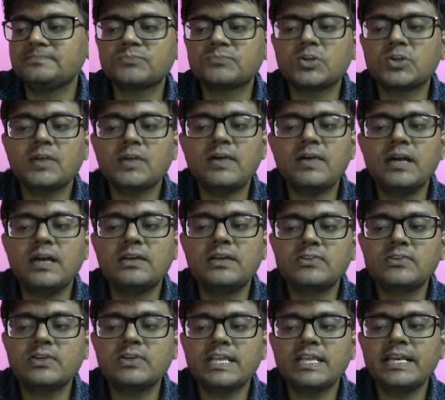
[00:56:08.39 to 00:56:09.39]
Okay va?
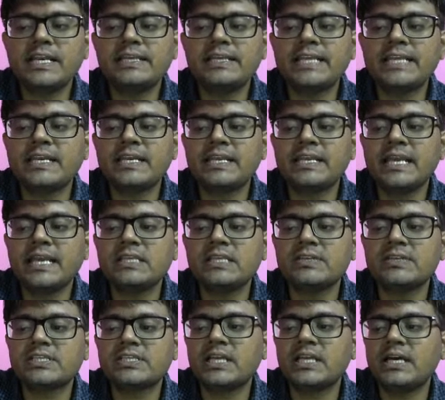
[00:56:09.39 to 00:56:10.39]
So idu 10 kg nu
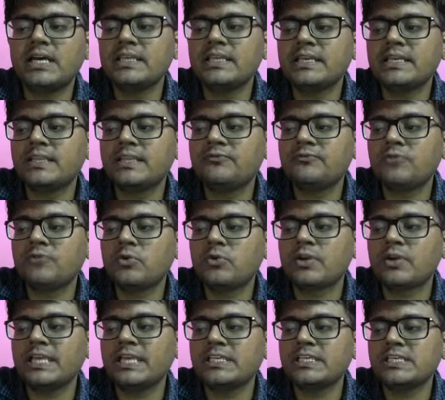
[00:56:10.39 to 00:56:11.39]
vechikalam, idu 4
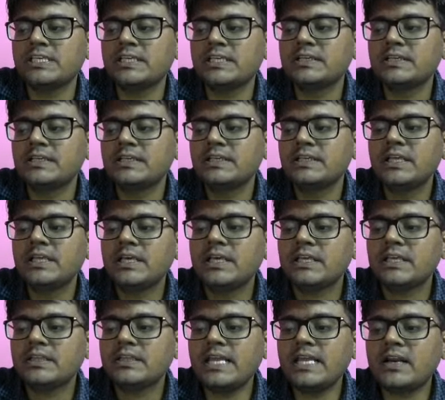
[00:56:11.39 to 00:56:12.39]
kg.
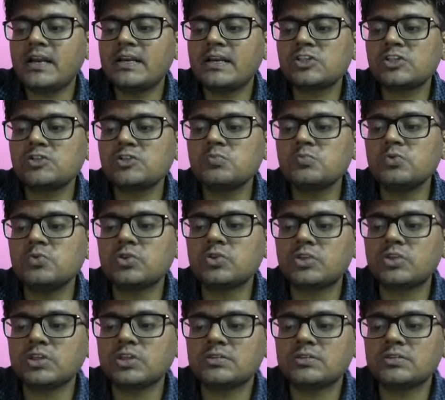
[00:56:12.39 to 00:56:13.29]
They are on a smooth